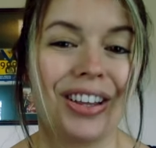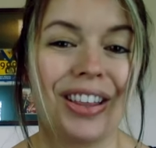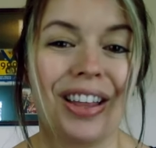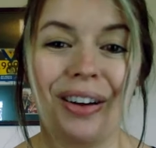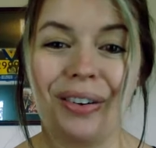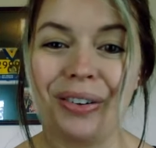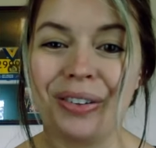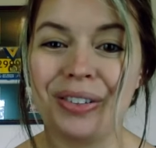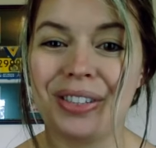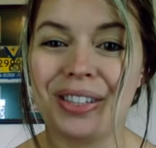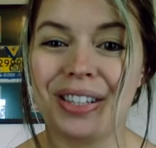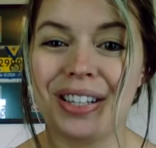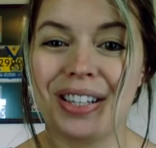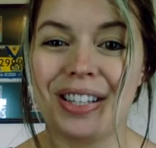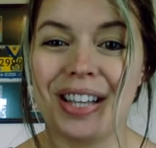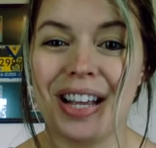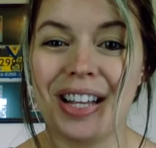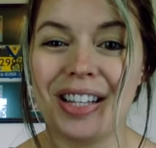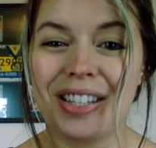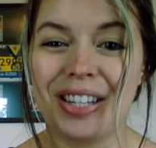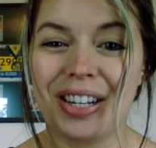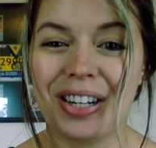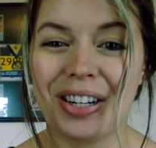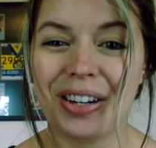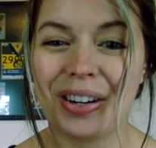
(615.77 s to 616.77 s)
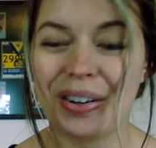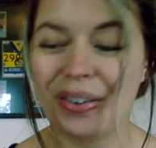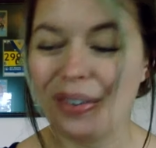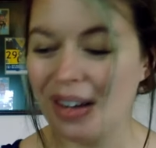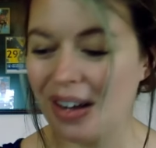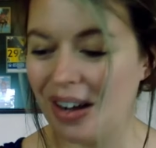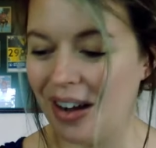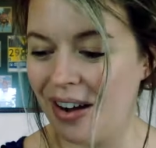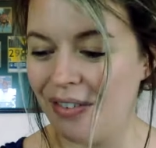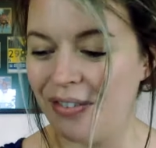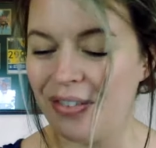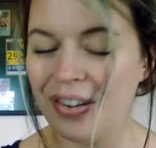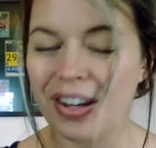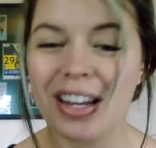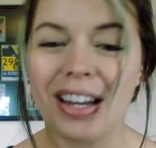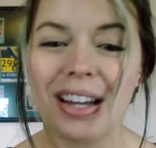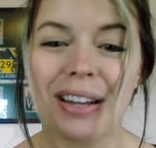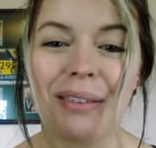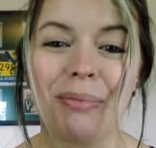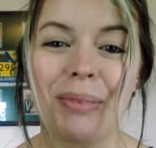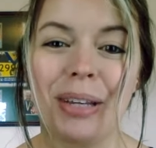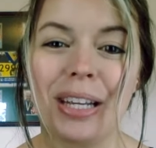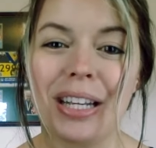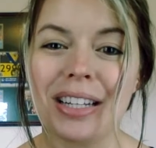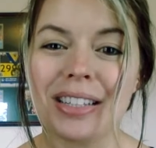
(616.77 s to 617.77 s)
that was the sensor going off
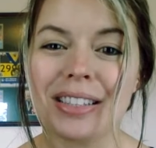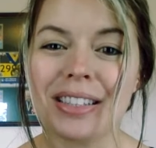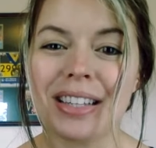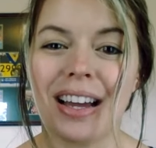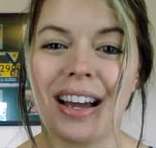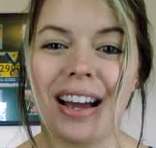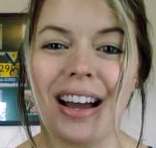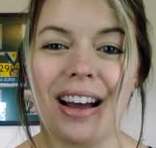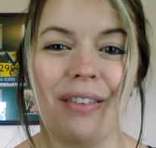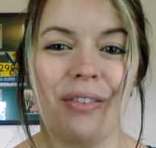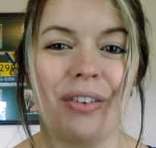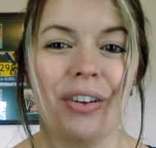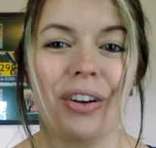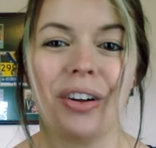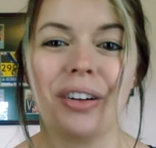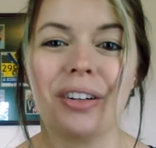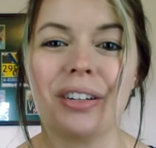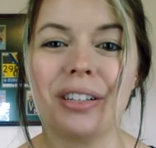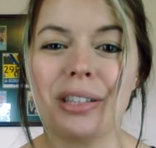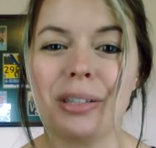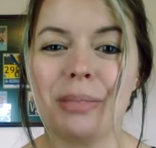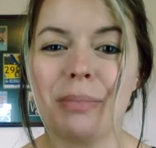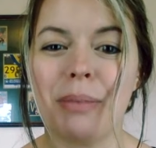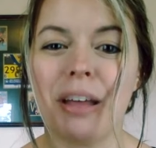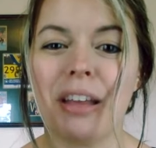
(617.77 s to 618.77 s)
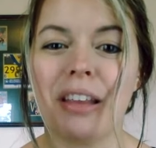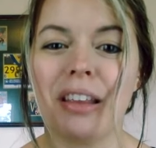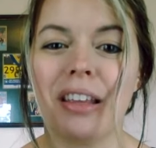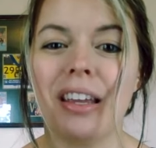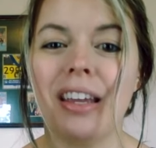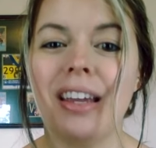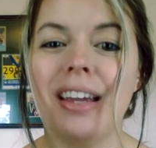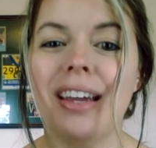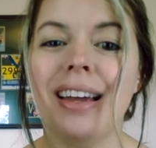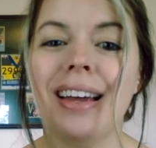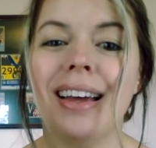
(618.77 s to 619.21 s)
again because I have it on its belly.